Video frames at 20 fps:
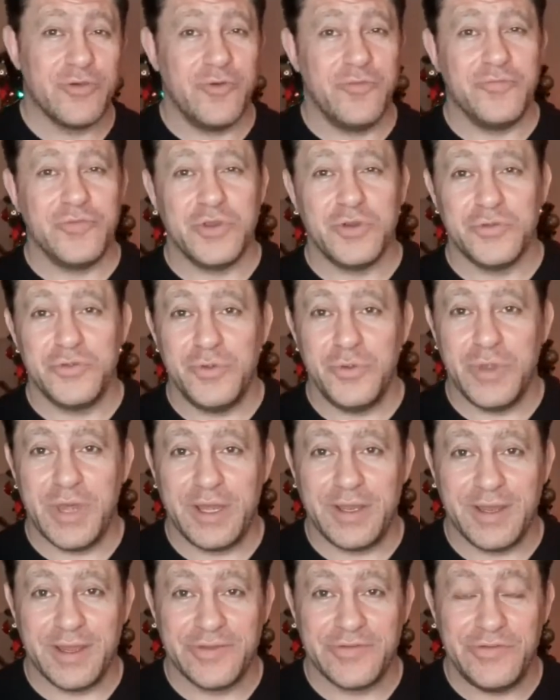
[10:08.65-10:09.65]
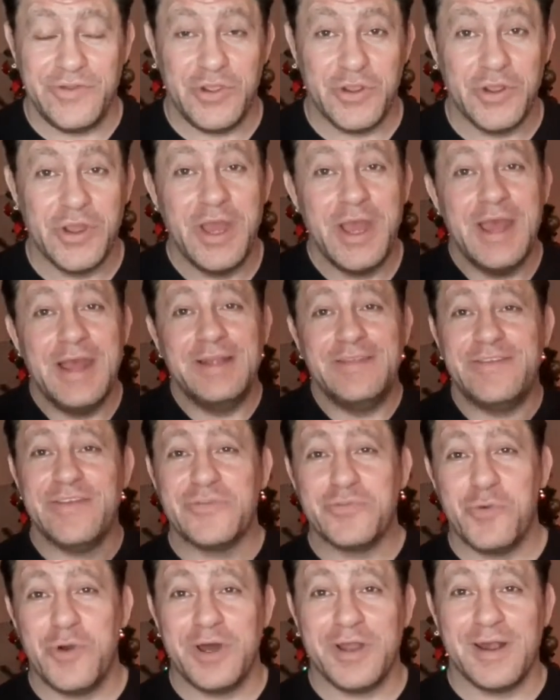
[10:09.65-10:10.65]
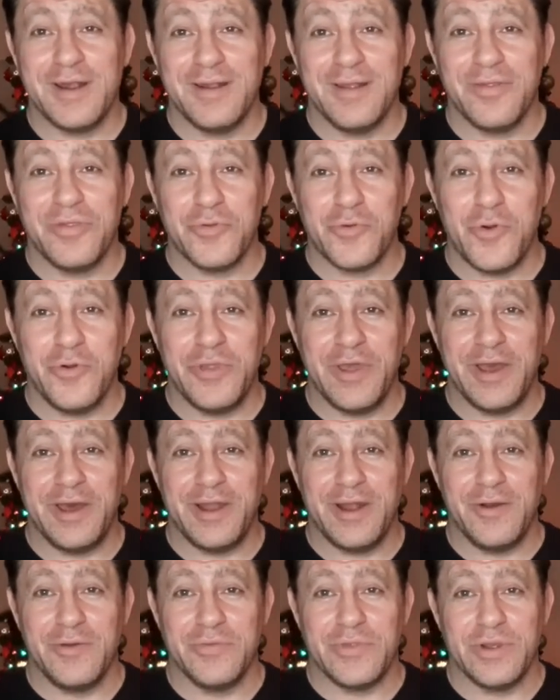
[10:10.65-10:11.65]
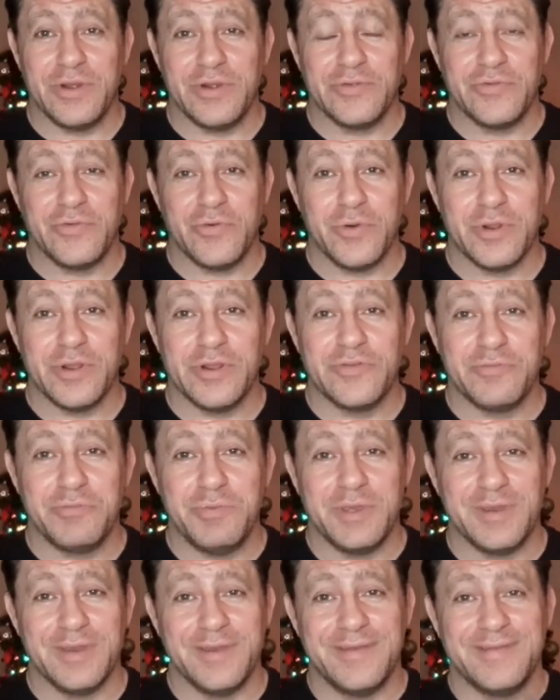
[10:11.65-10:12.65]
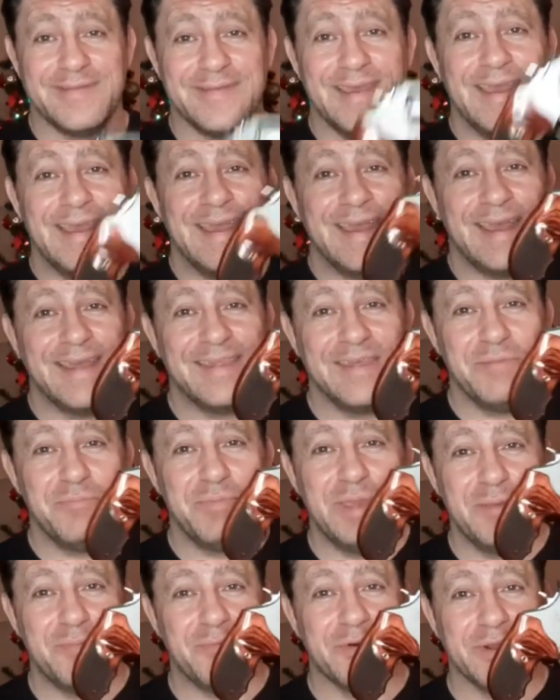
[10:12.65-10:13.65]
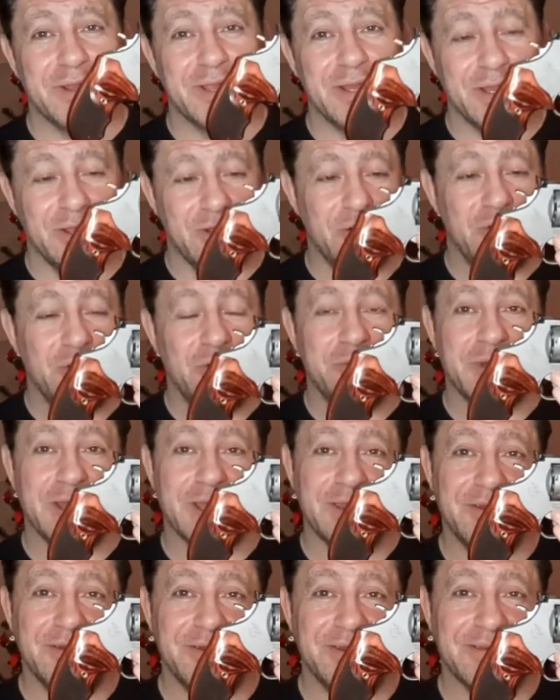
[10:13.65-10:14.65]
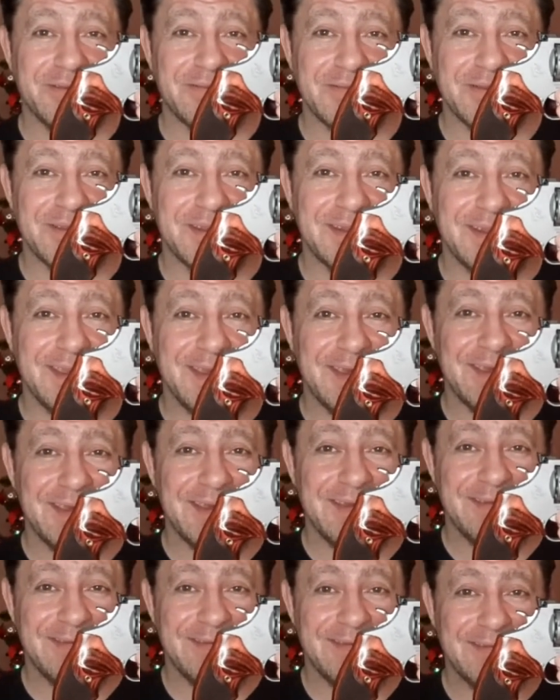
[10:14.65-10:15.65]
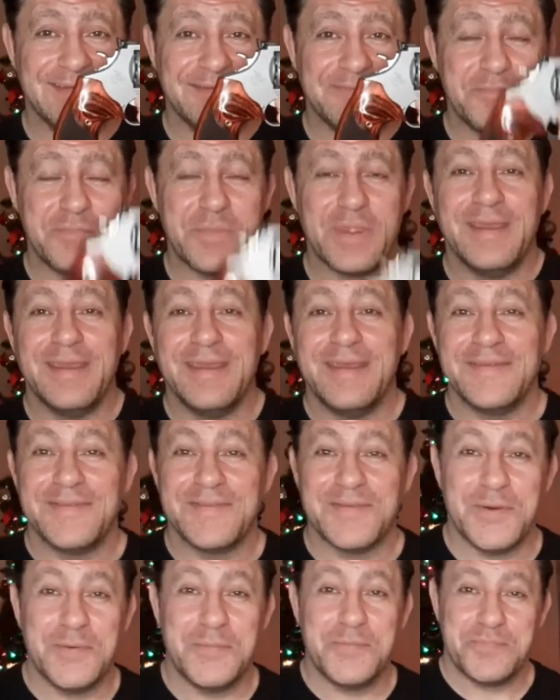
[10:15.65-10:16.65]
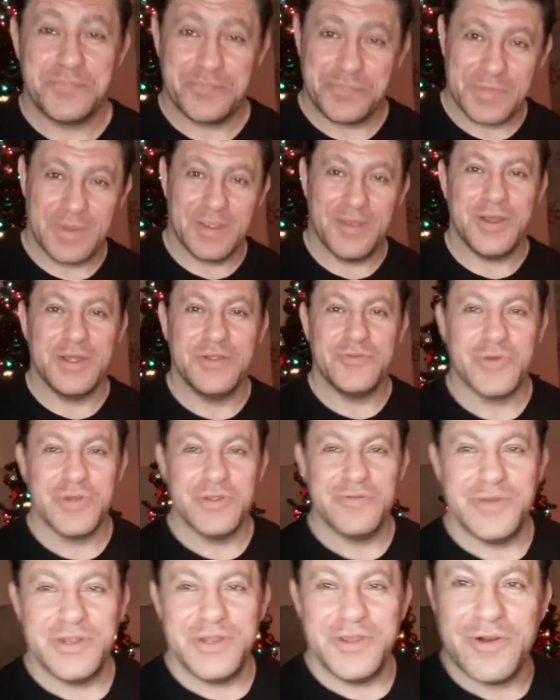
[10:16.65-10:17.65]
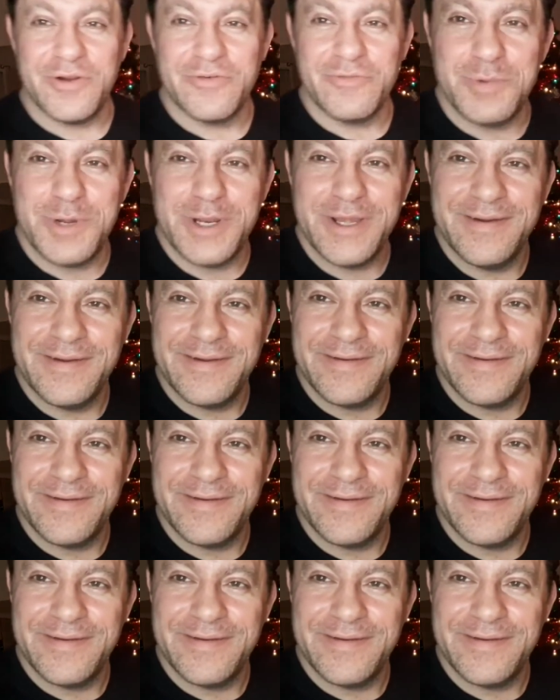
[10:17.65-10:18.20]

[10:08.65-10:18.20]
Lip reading: Hopefully you'll do that next year. Just wanted to throw that out there, Taurus, because I think people are going to go, oh my goodness, look at that. So enjoy the video, everybody.